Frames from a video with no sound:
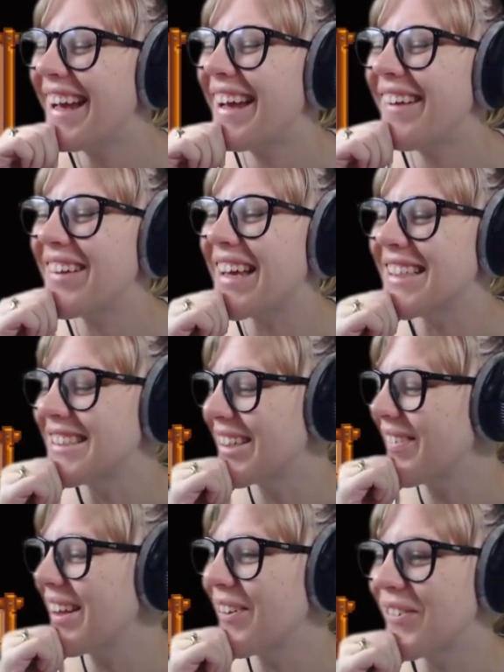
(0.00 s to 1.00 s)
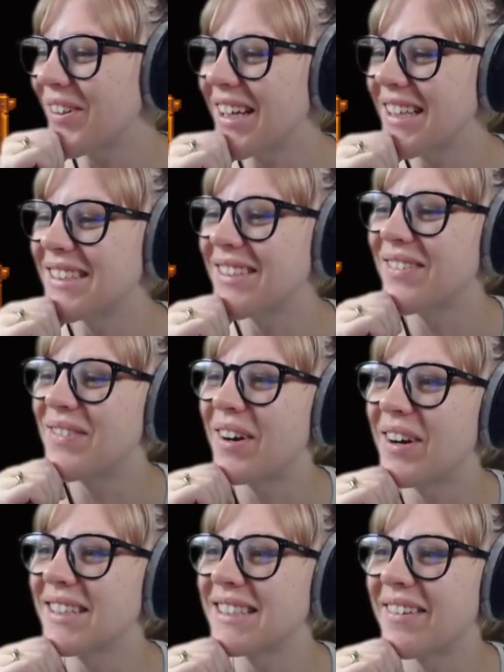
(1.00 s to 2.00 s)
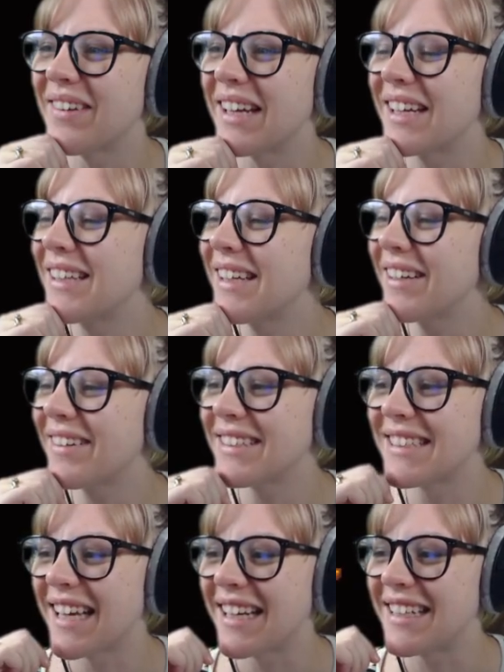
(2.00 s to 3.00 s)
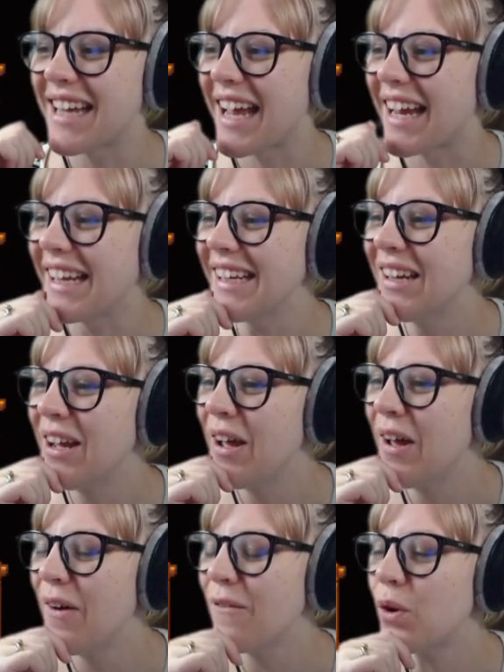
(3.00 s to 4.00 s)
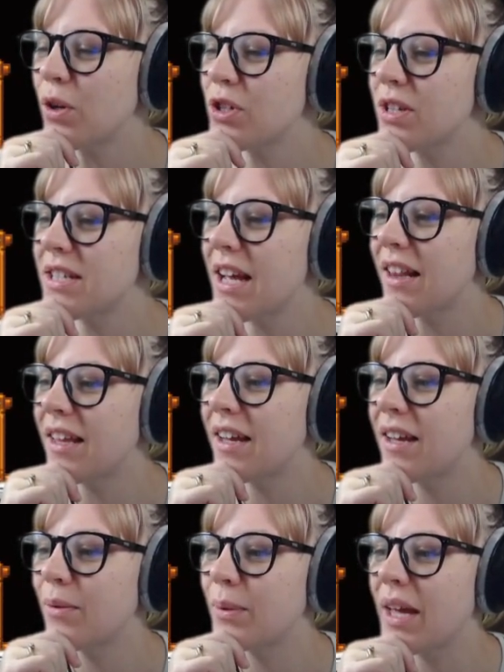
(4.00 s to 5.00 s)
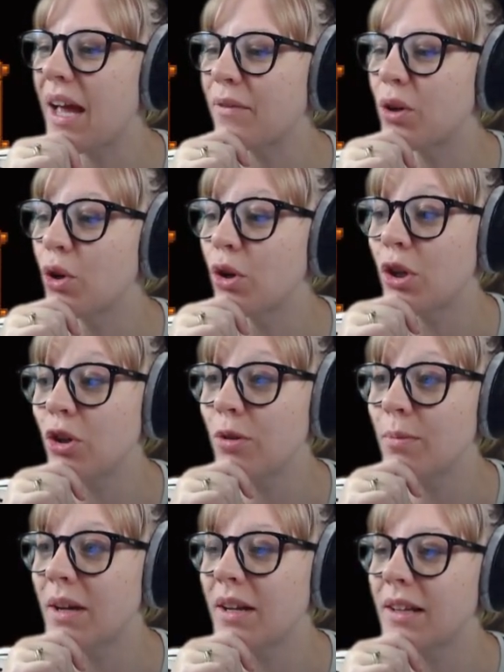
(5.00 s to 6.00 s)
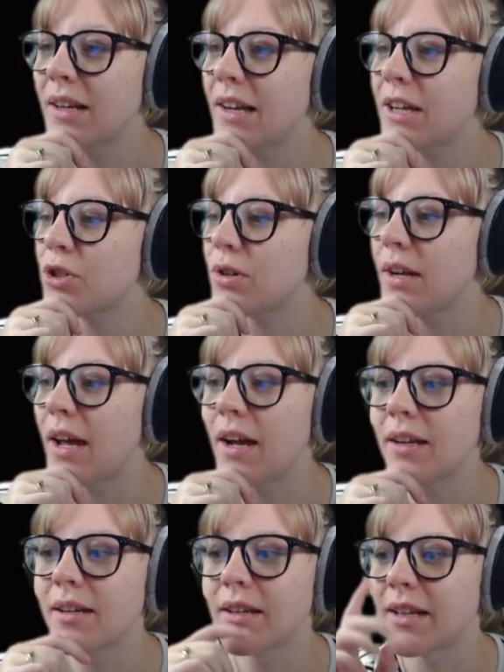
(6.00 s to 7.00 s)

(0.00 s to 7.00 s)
um, yeah, so weather forecast for tomorrow is going to be a clear and sunny day. Fortune teller, we have good humor, a little extra luck.